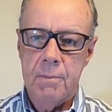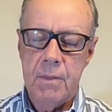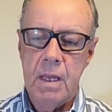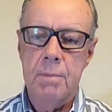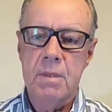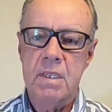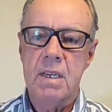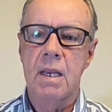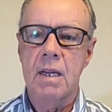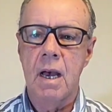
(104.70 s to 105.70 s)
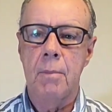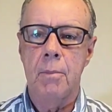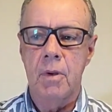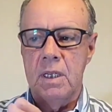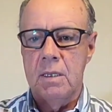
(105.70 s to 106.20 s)
them set
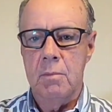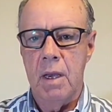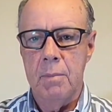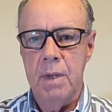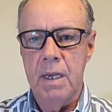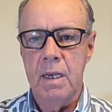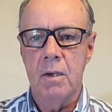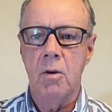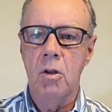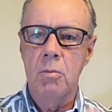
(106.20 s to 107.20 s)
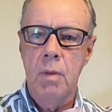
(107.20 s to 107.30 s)
up in my vehicle,